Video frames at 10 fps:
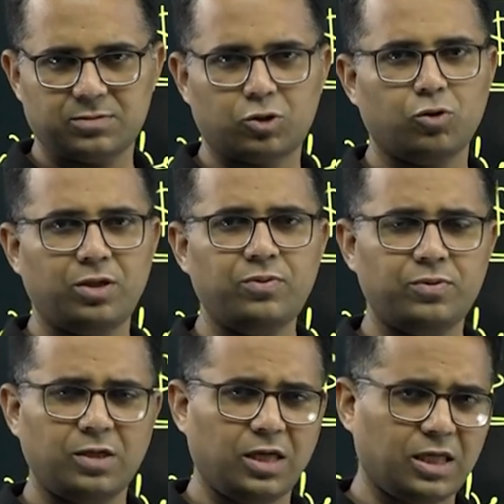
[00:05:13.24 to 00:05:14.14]
So if
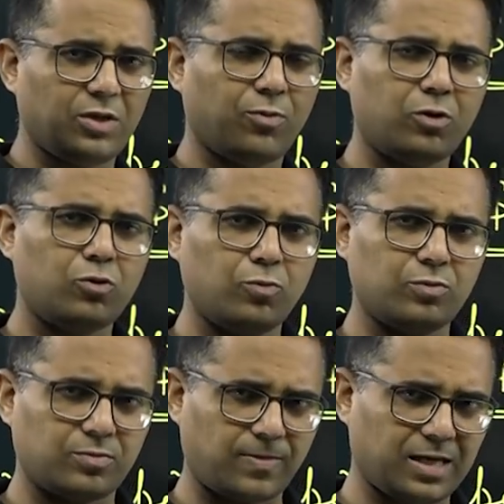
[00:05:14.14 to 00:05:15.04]
they want
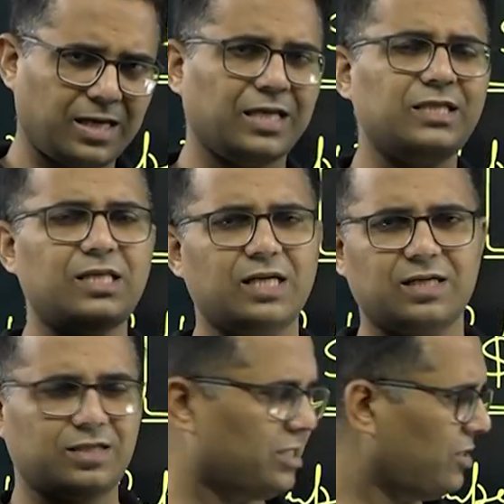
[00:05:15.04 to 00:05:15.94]
to hedge
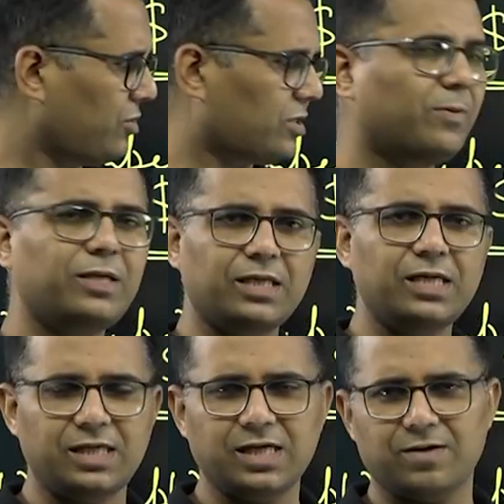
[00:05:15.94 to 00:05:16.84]
their investment in
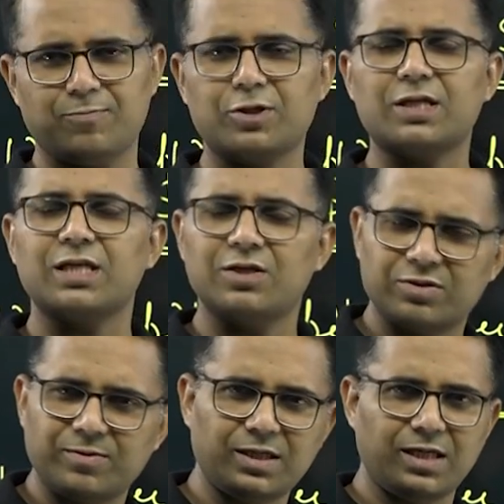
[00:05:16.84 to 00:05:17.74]
India, protect the
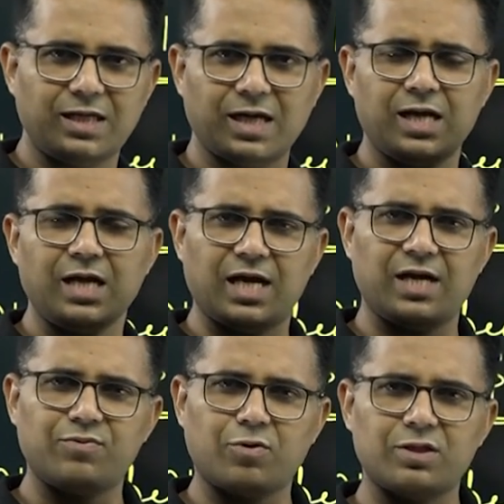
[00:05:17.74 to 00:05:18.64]
investment in India,
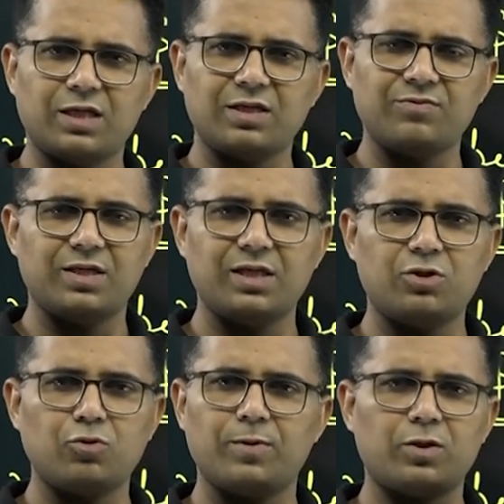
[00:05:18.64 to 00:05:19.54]
and for that, if they
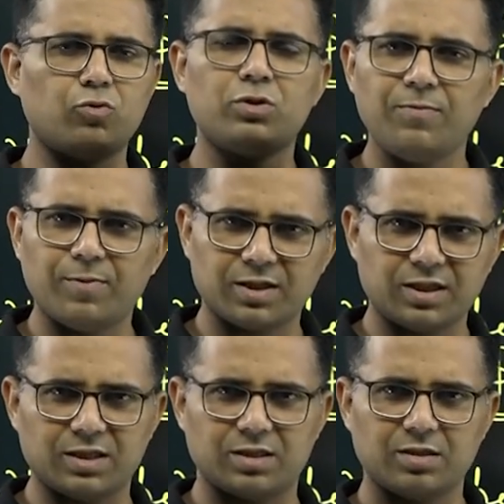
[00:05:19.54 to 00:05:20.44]
need to pay
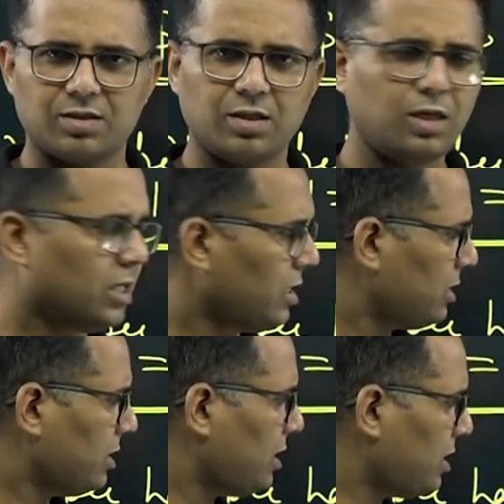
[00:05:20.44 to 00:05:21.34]
2-3%,
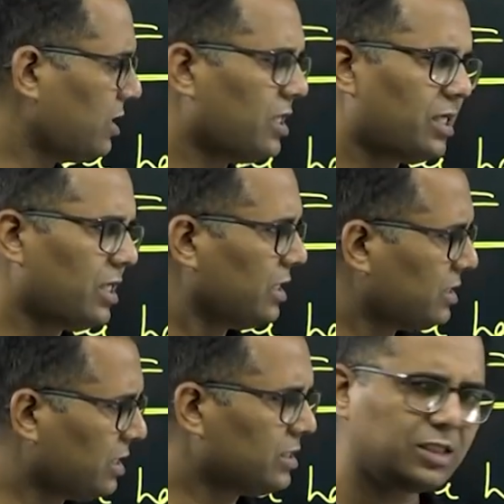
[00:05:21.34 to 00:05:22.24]
then the return in India
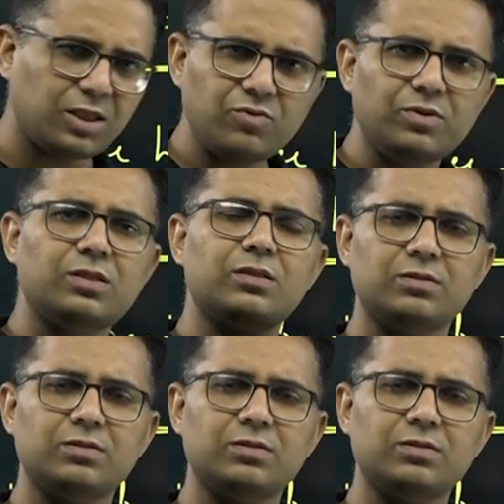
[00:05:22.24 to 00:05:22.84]
is less than the US.